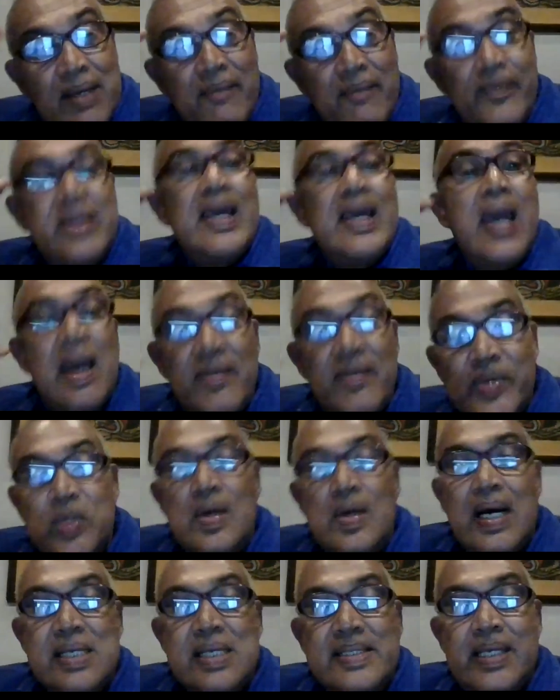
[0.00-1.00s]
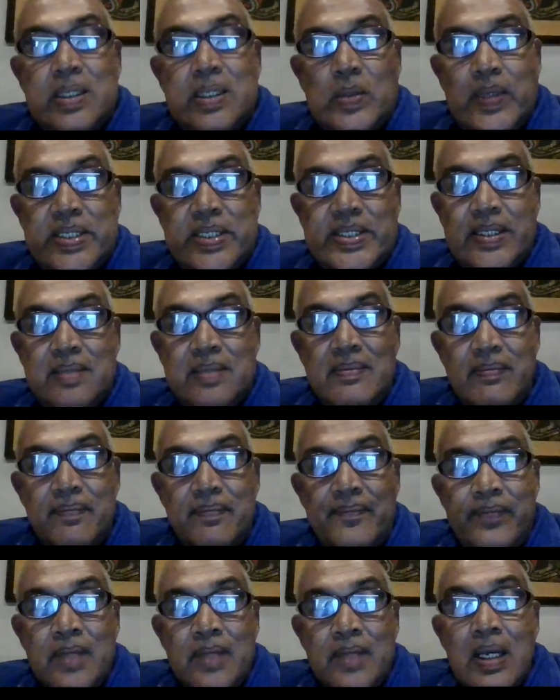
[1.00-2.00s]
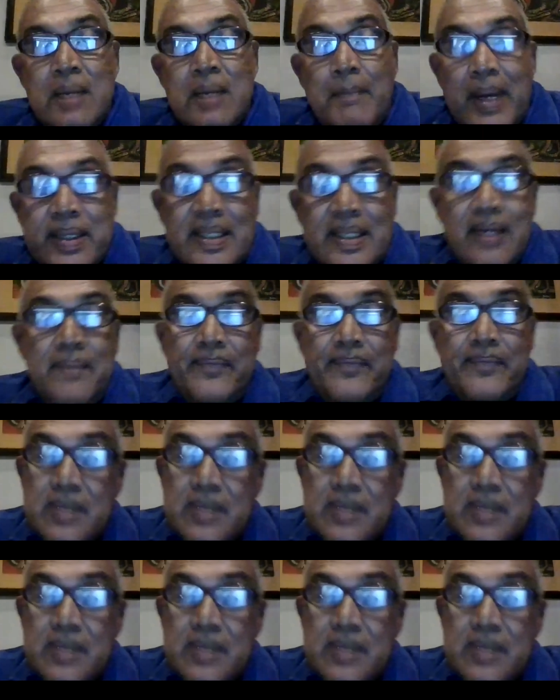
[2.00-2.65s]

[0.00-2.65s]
we have to ask that question. But the